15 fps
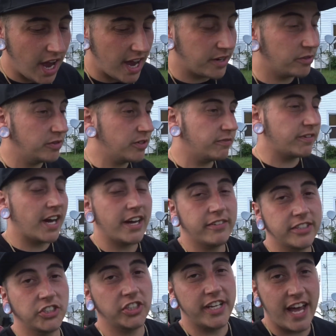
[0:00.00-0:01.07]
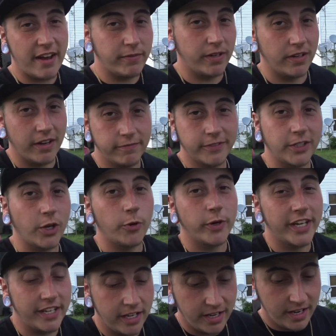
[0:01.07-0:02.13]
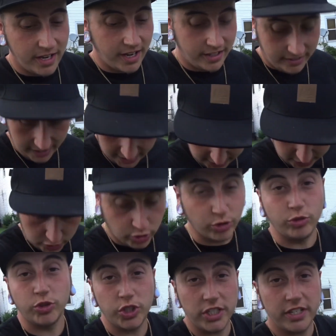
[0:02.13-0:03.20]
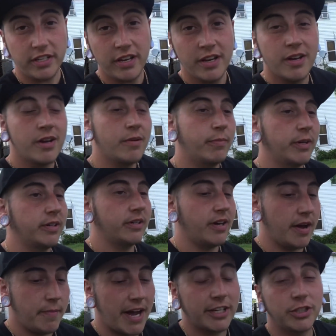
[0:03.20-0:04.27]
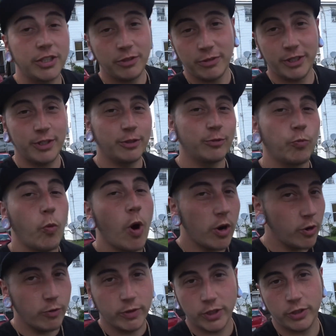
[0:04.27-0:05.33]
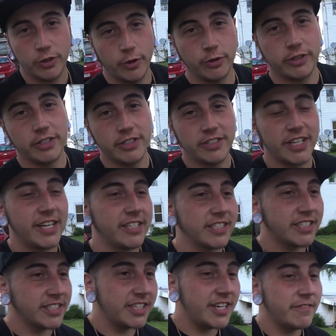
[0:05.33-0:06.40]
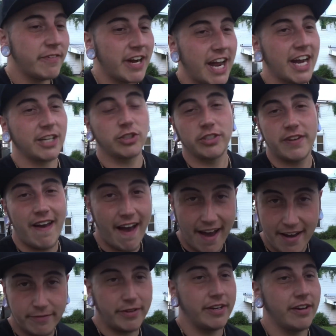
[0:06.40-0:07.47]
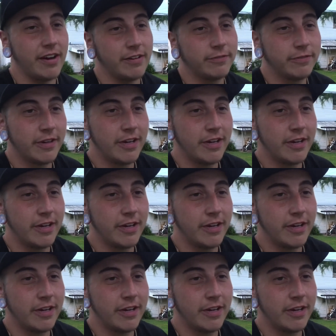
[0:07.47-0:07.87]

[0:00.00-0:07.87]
I don't know if I actually have enough to go get a thing in sushi, but I'm actually going to go walk over to Kroger's and see if I actually have enough.